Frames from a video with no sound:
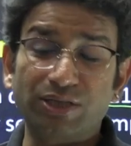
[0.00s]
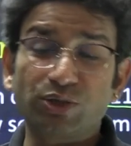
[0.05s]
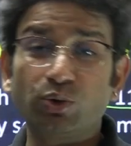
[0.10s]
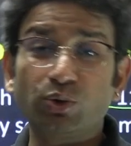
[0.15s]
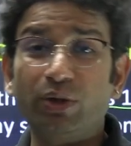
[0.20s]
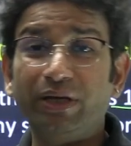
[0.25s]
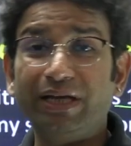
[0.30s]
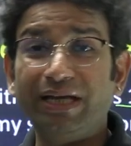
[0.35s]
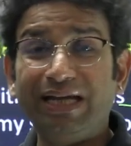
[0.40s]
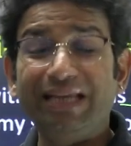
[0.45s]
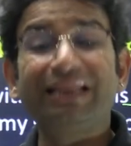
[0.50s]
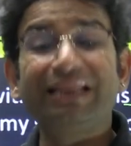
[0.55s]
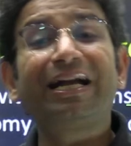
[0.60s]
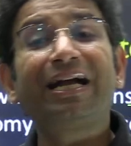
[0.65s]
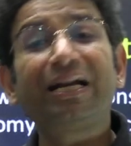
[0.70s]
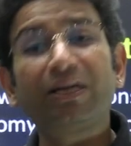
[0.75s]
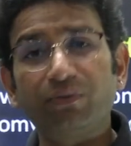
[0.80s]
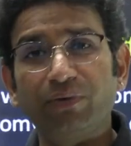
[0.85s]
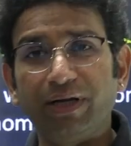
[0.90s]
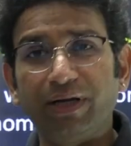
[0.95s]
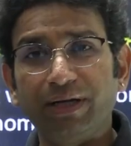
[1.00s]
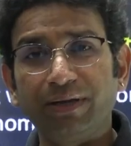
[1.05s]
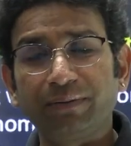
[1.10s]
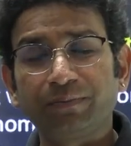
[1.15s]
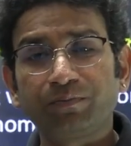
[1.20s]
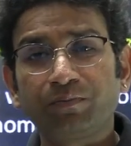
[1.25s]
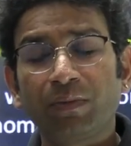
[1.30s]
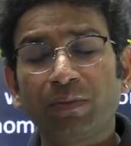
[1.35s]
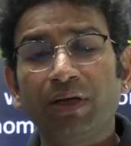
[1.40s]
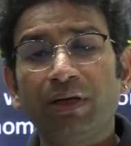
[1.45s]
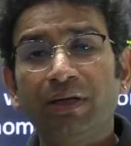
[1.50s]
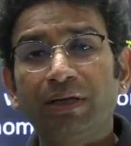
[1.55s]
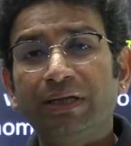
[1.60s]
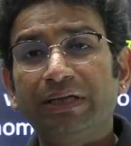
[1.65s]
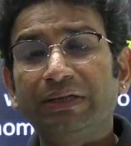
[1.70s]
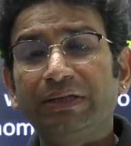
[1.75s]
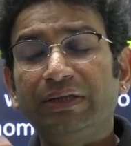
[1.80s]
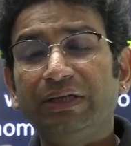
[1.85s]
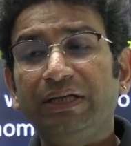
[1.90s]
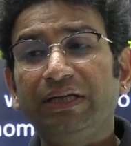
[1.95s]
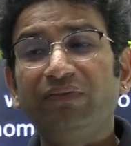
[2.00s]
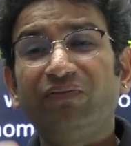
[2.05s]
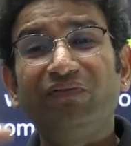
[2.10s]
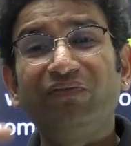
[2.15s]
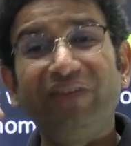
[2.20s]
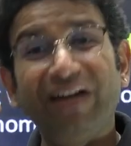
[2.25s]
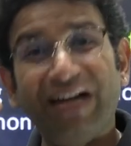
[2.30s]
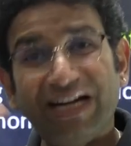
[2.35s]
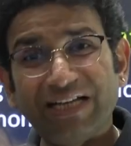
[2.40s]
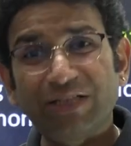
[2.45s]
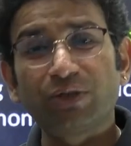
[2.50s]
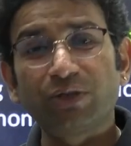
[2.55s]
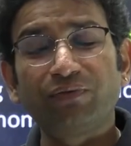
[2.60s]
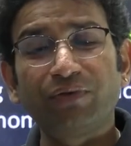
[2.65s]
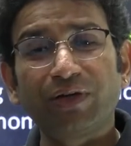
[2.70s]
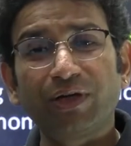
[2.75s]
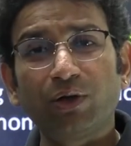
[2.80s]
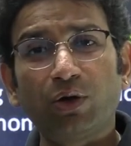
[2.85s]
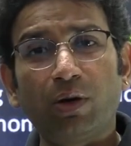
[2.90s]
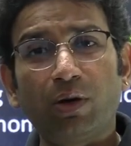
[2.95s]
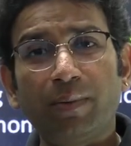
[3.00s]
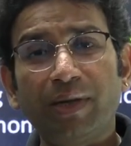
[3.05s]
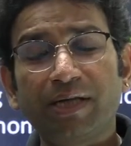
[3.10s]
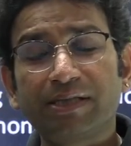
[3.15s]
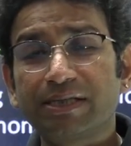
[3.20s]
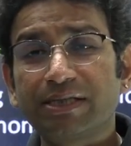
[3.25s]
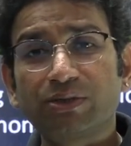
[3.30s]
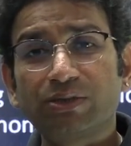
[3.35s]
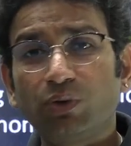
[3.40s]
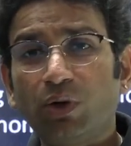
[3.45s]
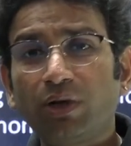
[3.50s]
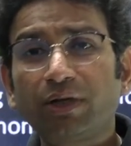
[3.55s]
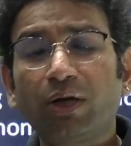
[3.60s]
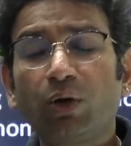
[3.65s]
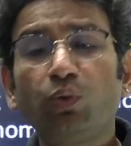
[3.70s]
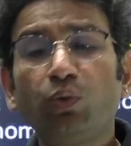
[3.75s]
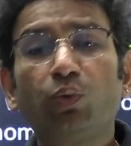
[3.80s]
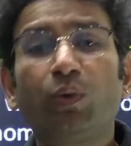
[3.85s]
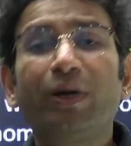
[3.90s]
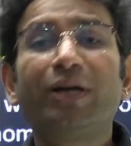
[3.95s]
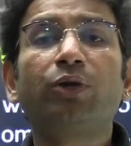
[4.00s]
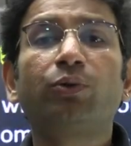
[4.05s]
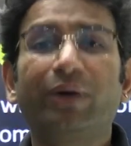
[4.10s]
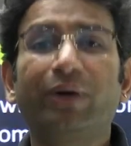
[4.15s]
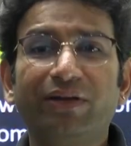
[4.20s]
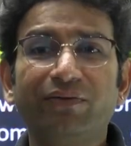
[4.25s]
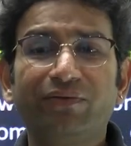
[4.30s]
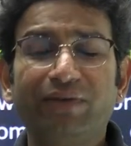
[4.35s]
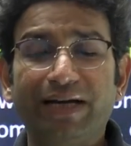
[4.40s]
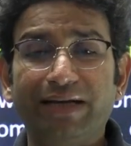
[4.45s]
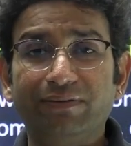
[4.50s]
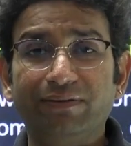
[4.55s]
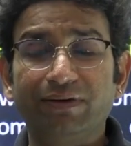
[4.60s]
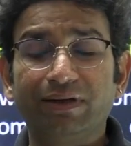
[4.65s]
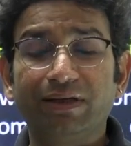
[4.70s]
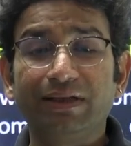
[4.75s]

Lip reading: So in that way, the weightage of economics is not around 125,